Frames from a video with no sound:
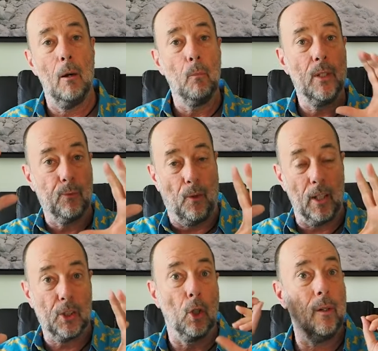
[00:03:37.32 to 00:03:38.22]
We
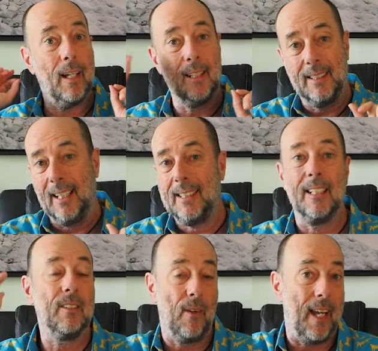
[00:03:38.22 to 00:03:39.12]
first saw it at a
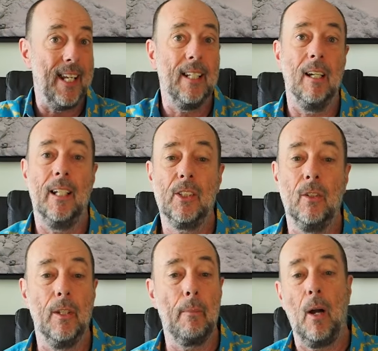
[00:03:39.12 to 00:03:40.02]
distance, about eagle eyes
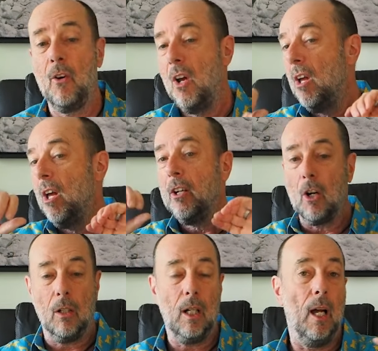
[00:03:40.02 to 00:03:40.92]
saw it on the boat,
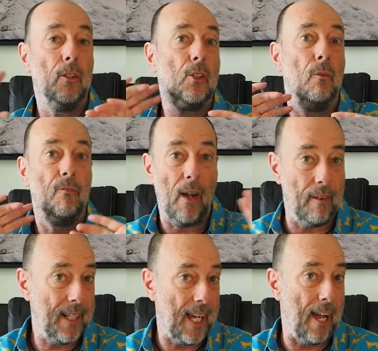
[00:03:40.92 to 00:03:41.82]
got close,
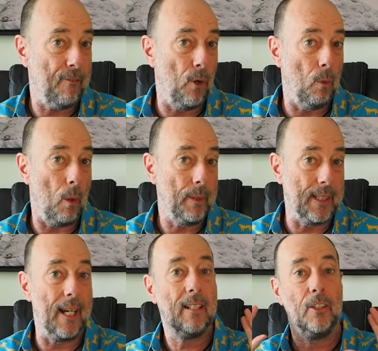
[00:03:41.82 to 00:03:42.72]
very careful what we
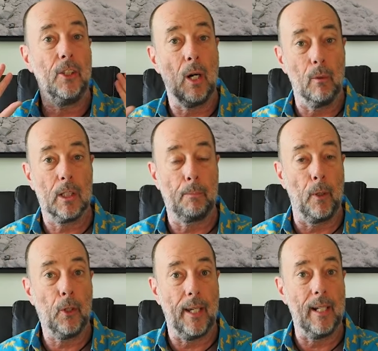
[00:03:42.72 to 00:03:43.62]
did because you don't want to
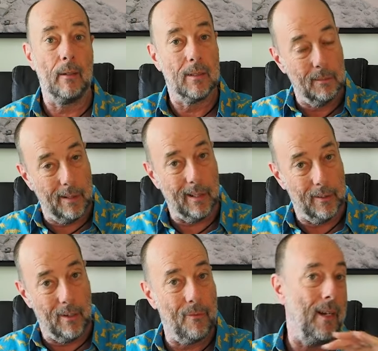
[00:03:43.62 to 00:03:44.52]
spook it. You know, it's in the middle of
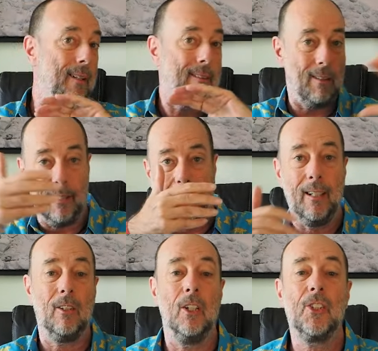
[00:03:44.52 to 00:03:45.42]
the river, it's trying to get
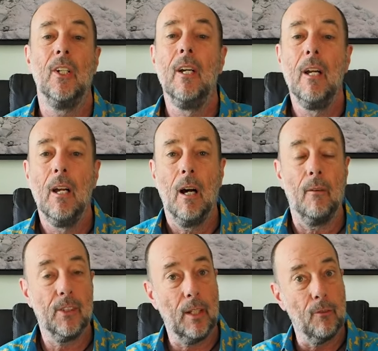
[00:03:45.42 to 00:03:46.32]
across,
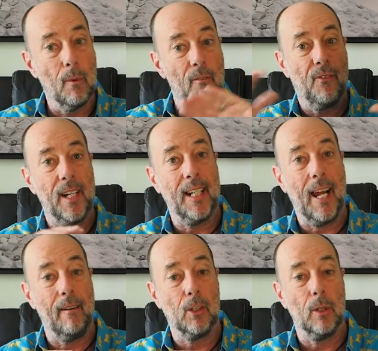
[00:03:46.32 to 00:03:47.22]
obviously from one feeding
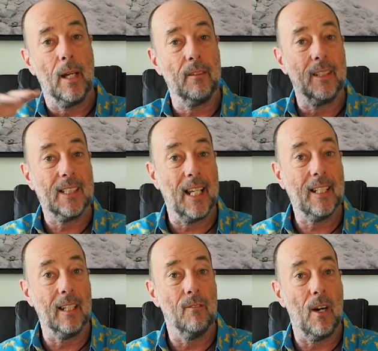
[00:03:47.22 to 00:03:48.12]
area to another. It's
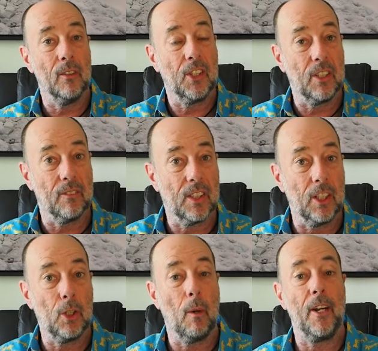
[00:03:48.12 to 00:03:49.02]
taking advantage of the
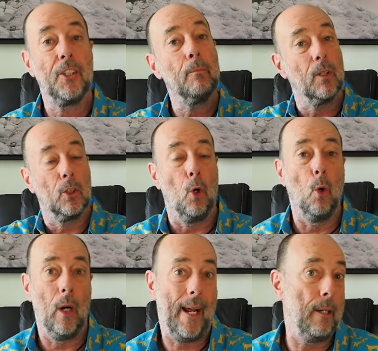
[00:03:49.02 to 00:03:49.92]
situation because
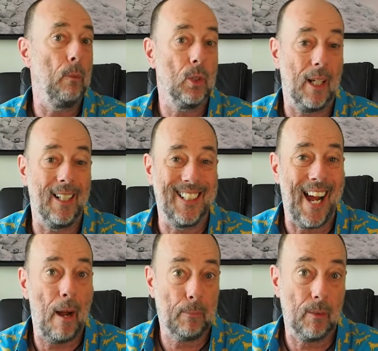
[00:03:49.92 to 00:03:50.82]
all animals
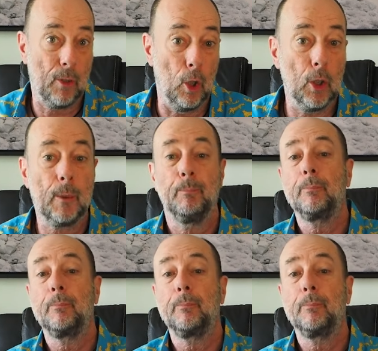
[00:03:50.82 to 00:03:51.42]
adapt, of course.